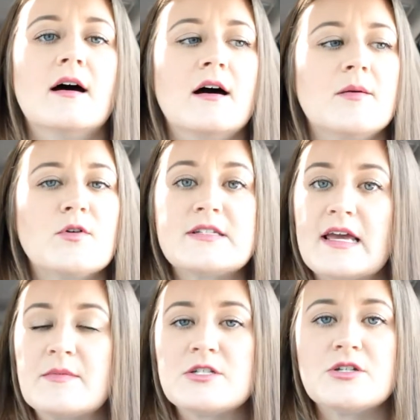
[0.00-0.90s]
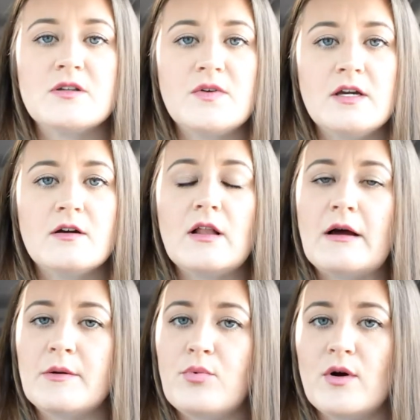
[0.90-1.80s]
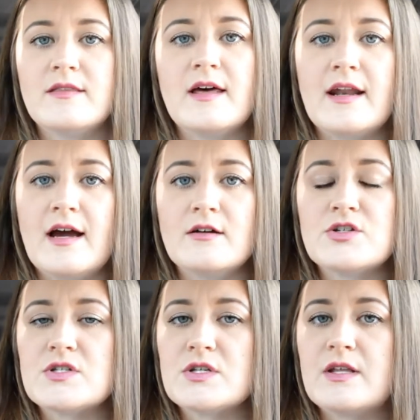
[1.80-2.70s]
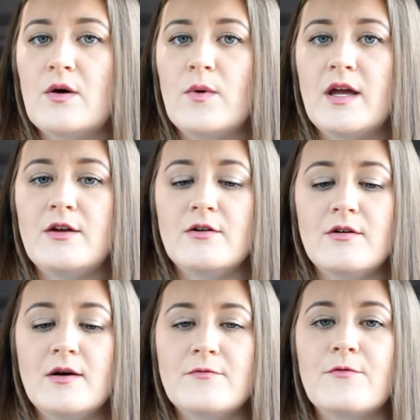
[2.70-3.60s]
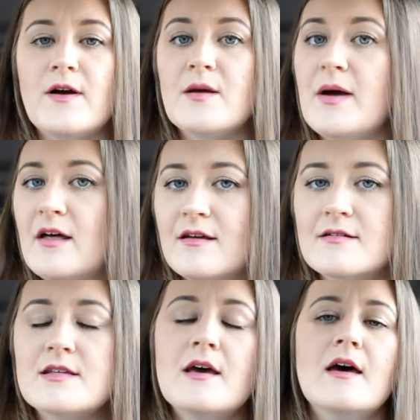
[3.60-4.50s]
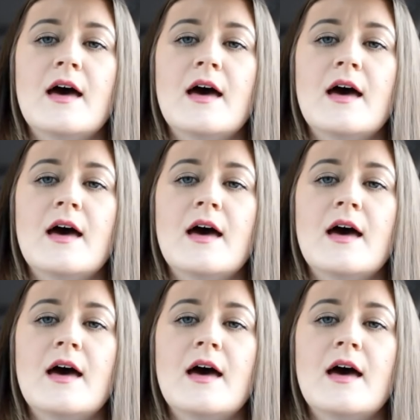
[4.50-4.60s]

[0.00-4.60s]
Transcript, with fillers: um, or damage to the vehicle, I would point that out just so that way you're upfront about it,